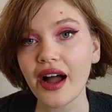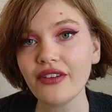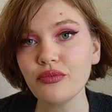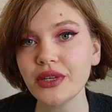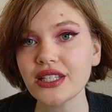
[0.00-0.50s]

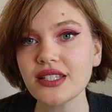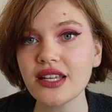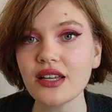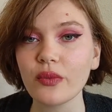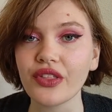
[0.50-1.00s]
I've
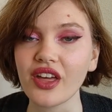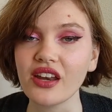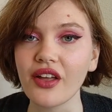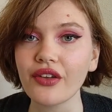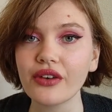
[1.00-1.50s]
mixed it with
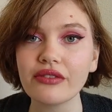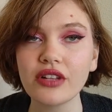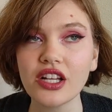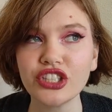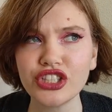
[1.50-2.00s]
another
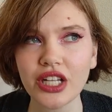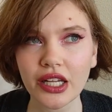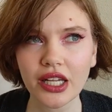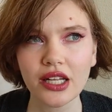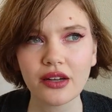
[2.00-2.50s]
Revlon
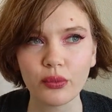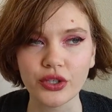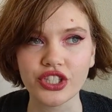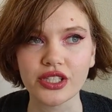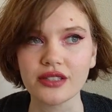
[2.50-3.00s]
shade,
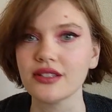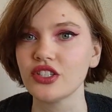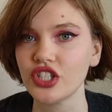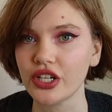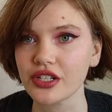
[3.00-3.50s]
which
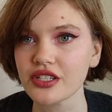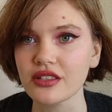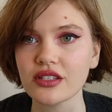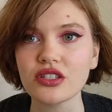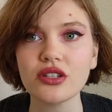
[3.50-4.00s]
is
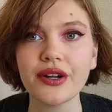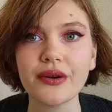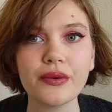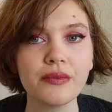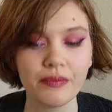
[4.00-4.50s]
Cherries in the
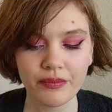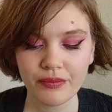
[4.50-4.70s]
Snow.